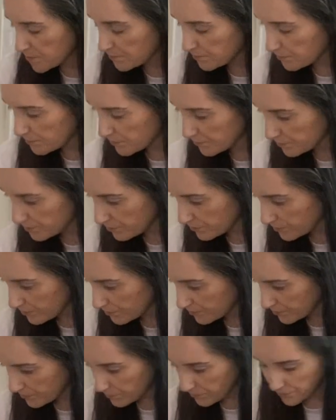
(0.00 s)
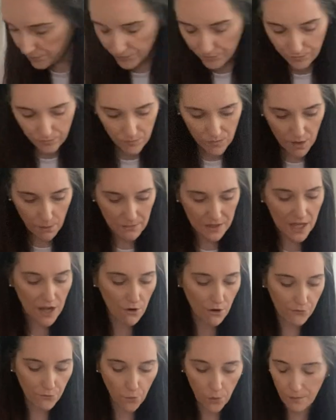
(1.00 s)
But yeah, I
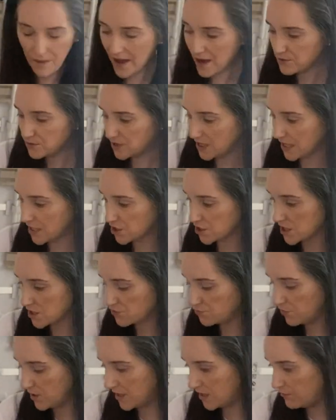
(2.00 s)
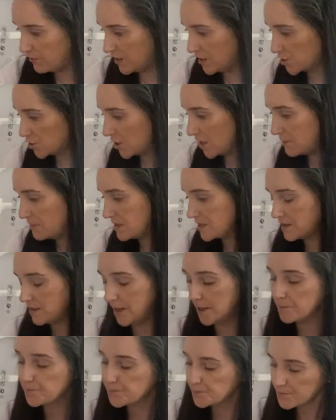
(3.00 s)
thought £1 each, that's really cheap, isn't
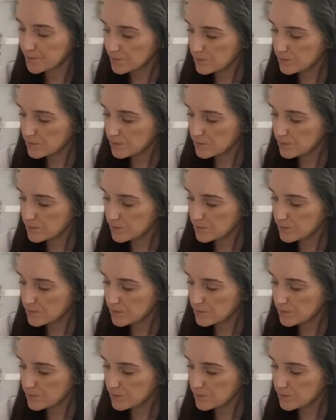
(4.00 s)
it?